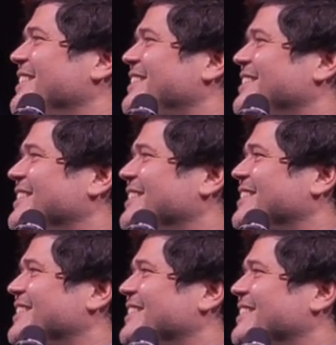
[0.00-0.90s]

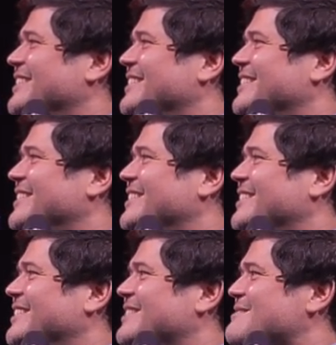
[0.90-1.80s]

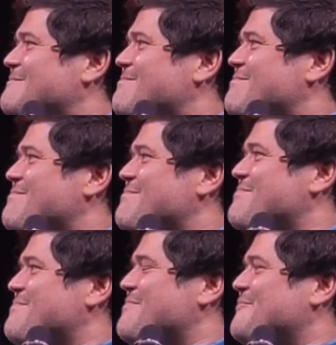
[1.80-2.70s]

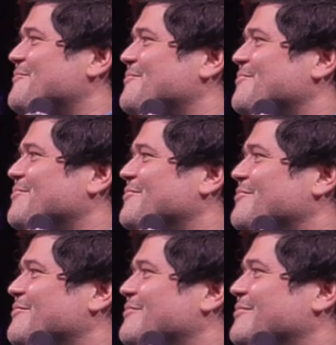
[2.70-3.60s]

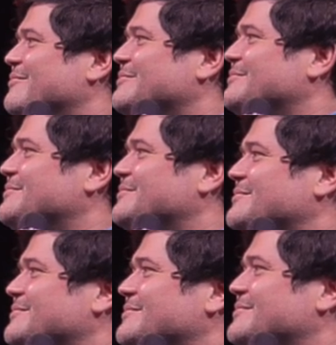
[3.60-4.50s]

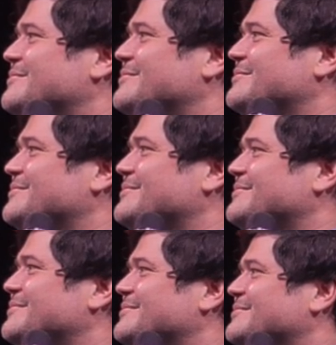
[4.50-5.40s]
The person shown says nothing.